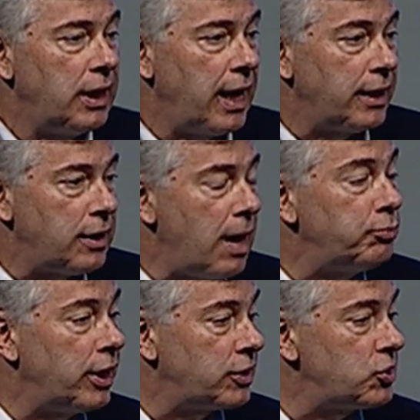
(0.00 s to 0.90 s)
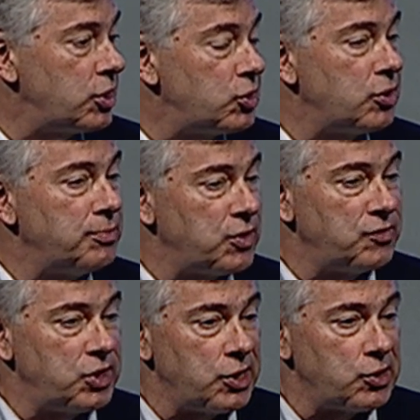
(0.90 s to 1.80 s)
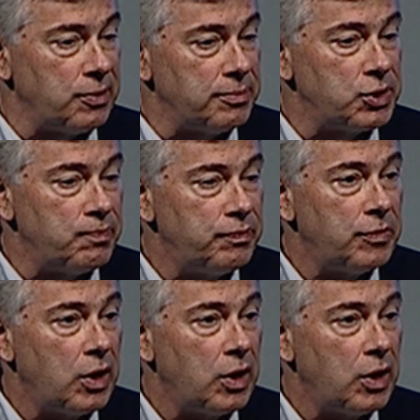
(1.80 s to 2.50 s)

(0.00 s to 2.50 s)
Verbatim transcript: and complex systems of systems.